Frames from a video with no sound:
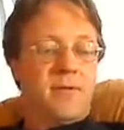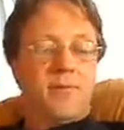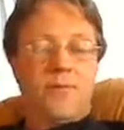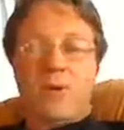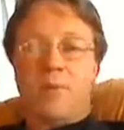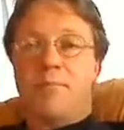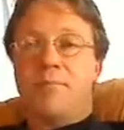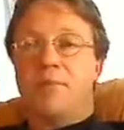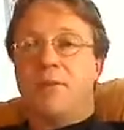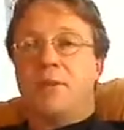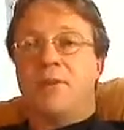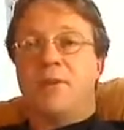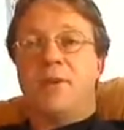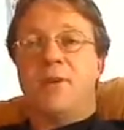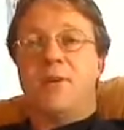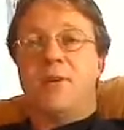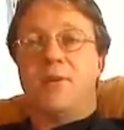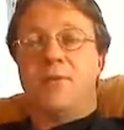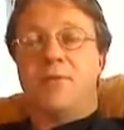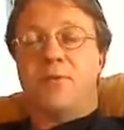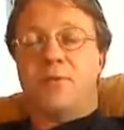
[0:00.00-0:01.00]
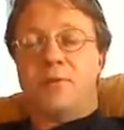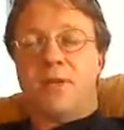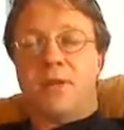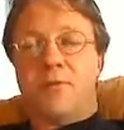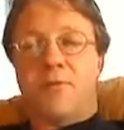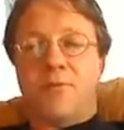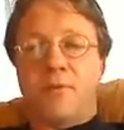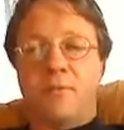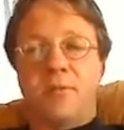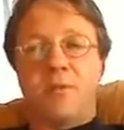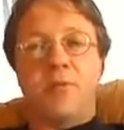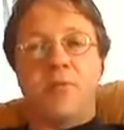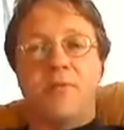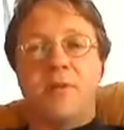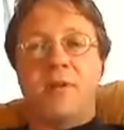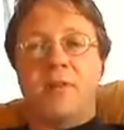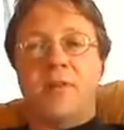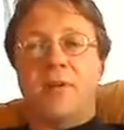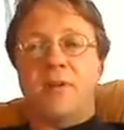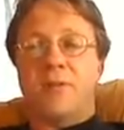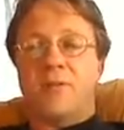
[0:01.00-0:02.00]
from the theater, for example, from the
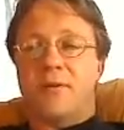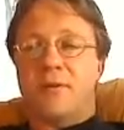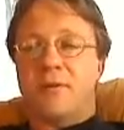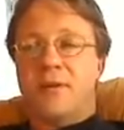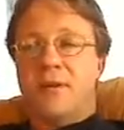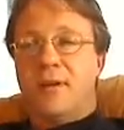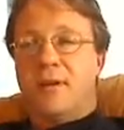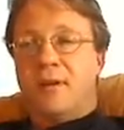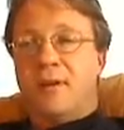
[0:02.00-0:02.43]
movie theater,